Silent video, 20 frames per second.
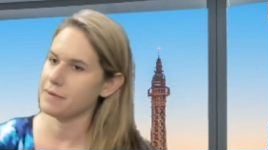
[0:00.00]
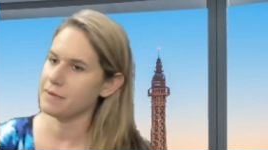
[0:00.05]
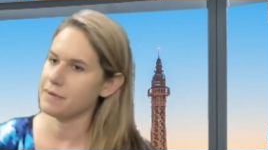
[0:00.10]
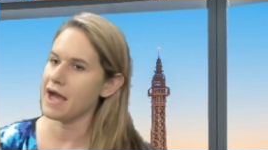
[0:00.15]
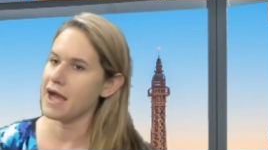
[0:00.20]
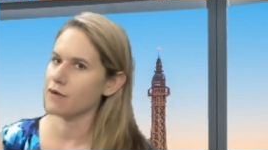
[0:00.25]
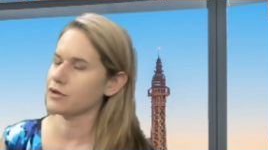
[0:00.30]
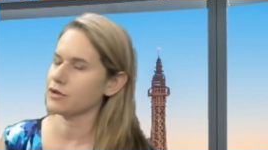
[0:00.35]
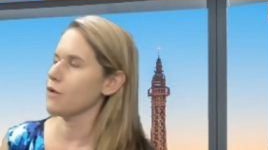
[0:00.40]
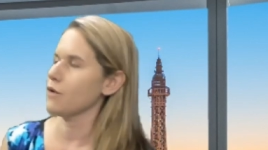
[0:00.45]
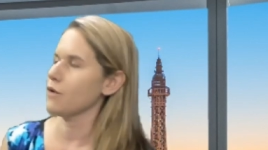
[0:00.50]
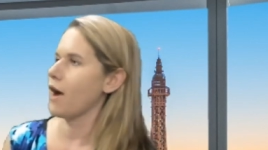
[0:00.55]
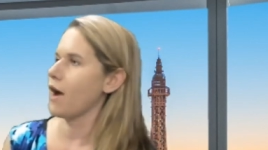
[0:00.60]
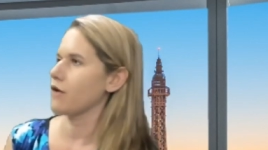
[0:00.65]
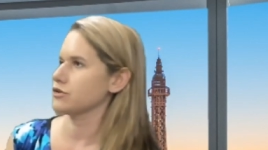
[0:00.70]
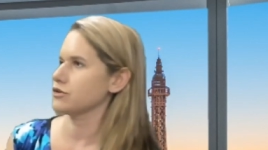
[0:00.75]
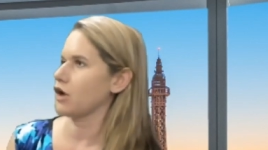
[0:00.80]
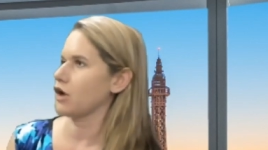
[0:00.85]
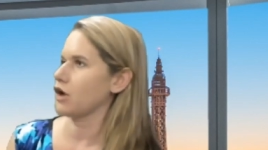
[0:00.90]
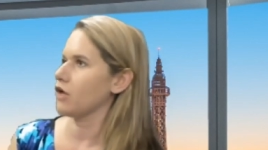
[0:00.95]
yeah, I would go
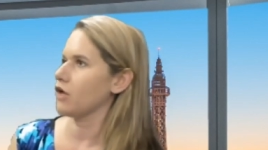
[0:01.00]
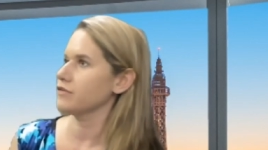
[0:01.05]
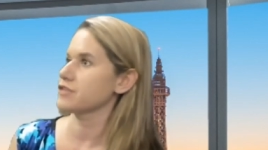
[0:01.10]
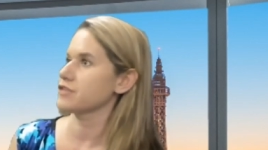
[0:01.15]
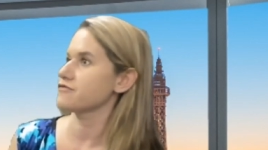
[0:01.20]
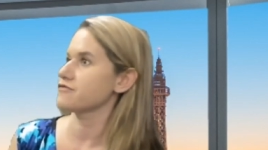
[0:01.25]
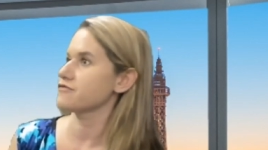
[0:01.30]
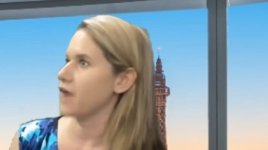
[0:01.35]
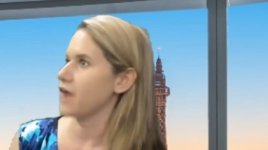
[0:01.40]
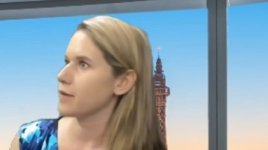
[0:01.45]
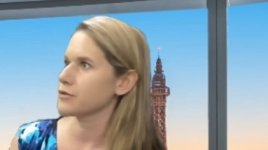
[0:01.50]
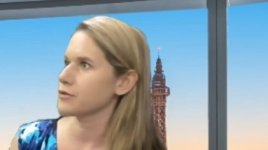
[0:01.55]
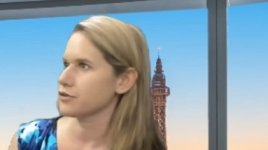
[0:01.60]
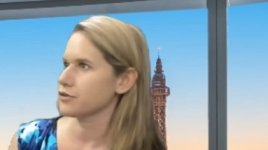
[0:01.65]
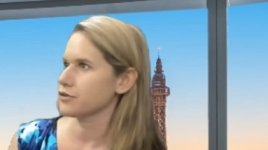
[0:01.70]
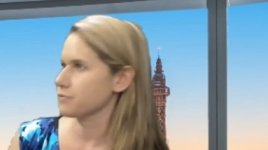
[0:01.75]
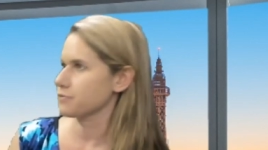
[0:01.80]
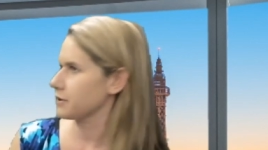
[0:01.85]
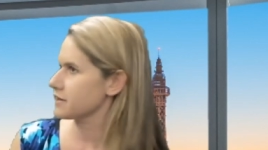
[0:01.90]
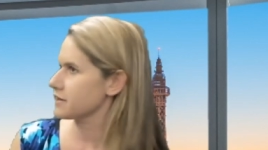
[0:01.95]
out to all these
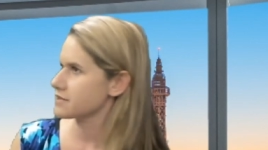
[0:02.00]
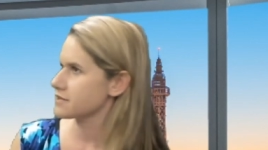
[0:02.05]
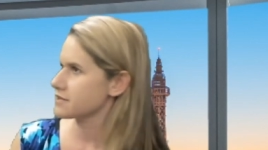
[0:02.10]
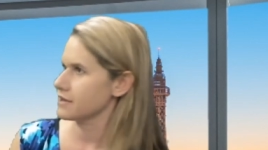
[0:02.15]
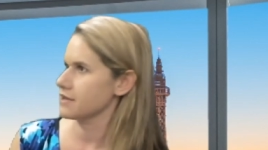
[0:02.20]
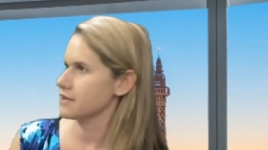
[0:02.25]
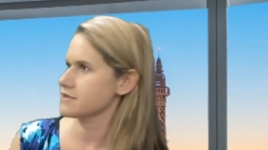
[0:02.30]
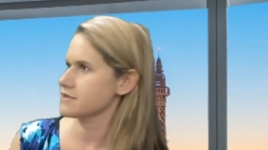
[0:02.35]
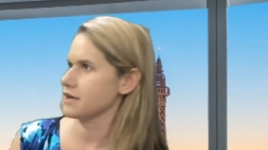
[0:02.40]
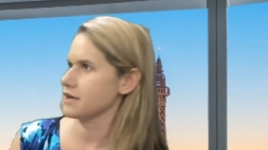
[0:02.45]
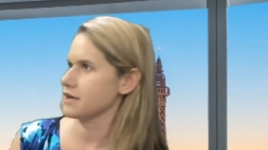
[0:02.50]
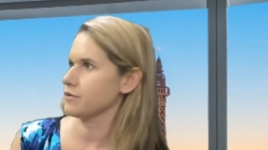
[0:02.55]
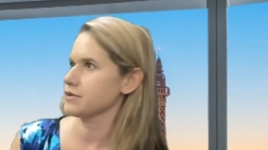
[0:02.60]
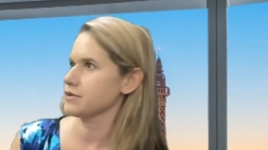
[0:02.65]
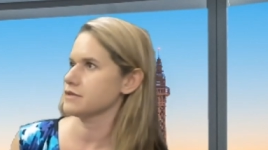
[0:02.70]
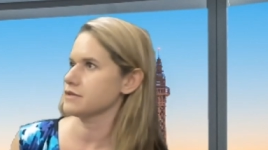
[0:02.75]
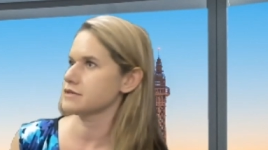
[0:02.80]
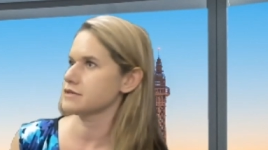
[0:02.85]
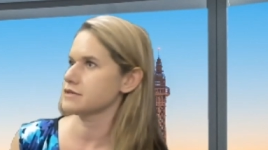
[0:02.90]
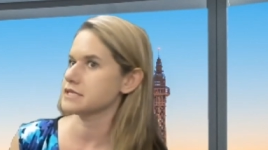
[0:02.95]
fabulous places, and I
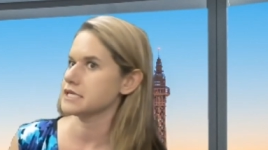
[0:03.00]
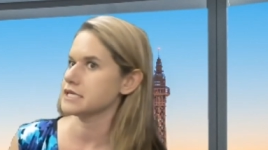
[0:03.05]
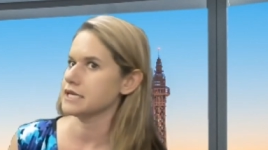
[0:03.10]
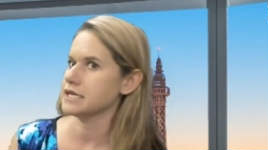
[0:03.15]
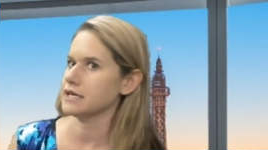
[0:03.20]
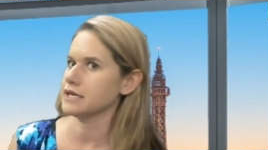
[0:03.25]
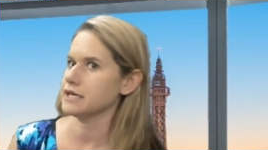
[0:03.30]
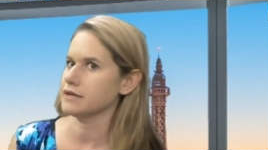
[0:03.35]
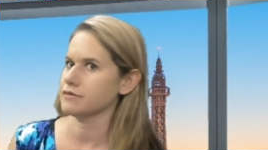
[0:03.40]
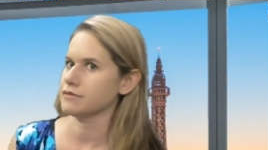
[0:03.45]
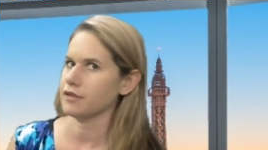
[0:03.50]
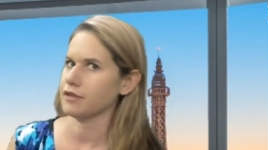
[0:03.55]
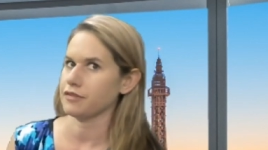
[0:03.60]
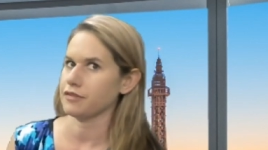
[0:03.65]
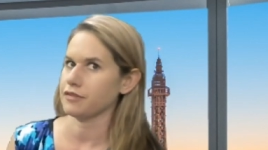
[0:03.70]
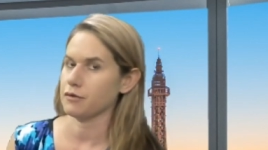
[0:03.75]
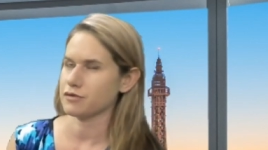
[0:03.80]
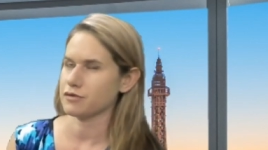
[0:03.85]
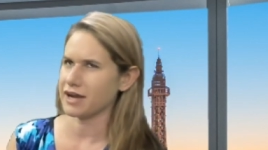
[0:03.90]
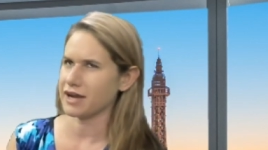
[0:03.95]
would see
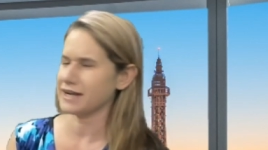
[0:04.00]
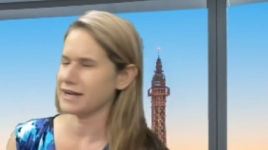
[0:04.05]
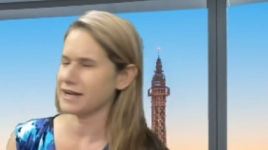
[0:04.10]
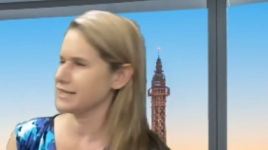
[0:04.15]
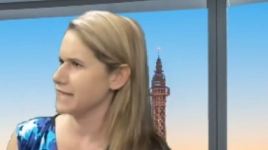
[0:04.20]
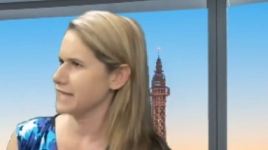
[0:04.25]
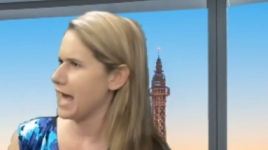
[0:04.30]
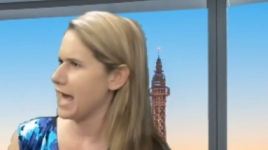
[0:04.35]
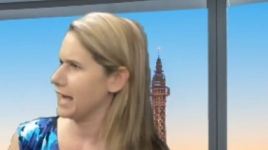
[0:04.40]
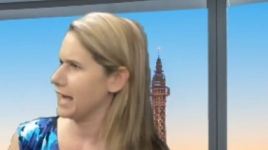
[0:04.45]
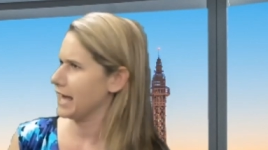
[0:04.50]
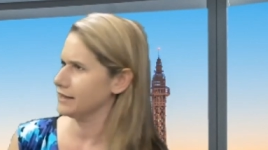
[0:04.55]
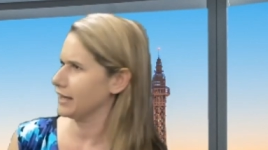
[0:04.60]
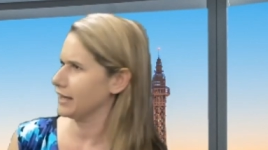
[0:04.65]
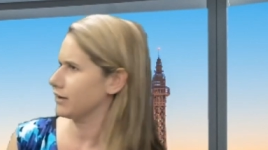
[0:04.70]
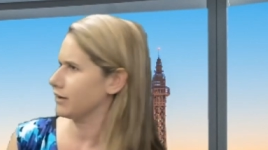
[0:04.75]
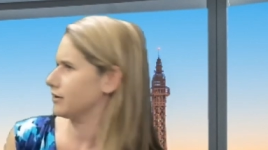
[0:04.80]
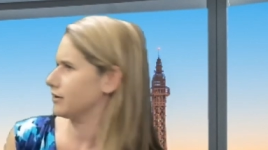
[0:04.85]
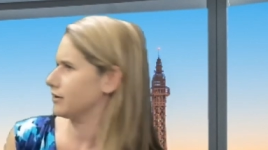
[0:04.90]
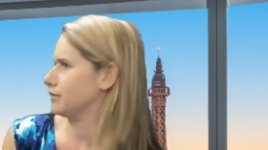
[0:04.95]
that it was kind of dead,
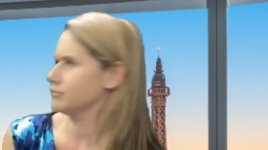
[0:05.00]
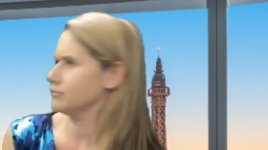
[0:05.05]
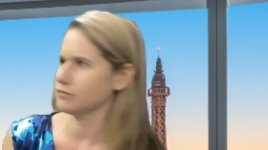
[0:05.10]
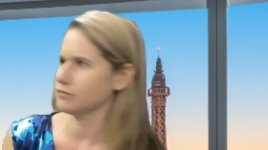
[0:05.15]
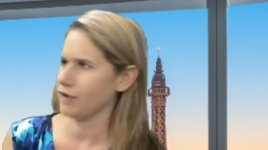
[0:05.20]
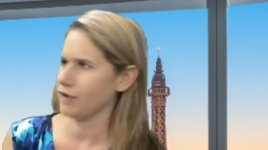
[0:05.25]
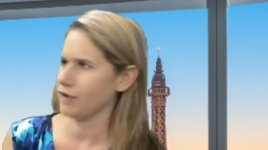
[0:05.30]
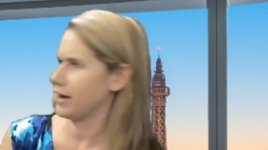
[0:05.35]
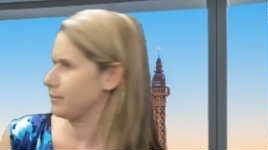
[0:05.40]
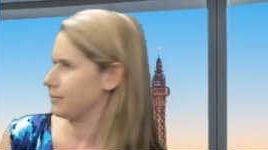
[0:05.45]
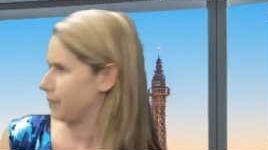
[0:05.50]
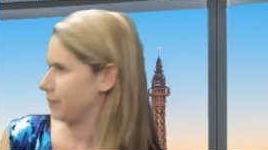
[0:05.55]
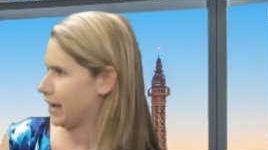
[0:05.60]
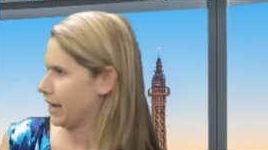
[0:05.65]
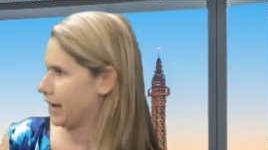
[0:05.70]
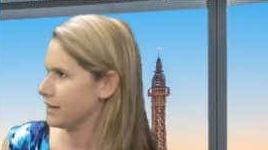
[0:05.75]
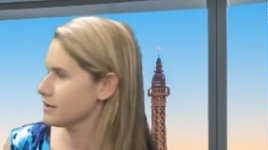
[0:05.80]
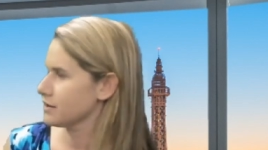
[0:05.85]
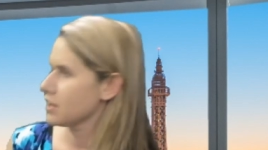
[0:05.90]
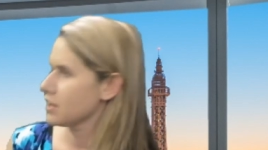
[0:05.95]
like on a mm-hmm. random
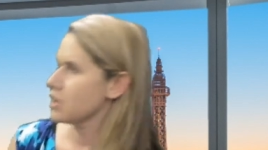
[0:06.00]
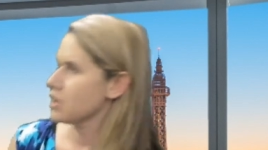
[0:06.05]
night.